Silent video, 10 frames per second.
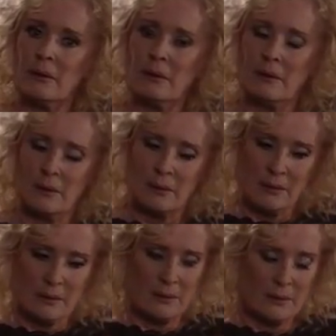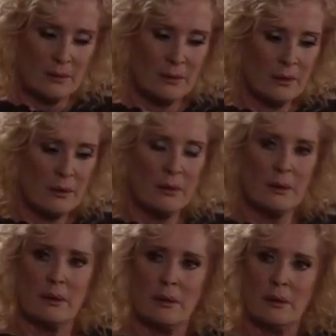
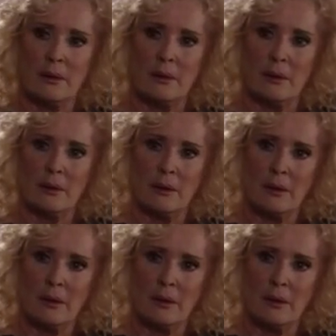(silent)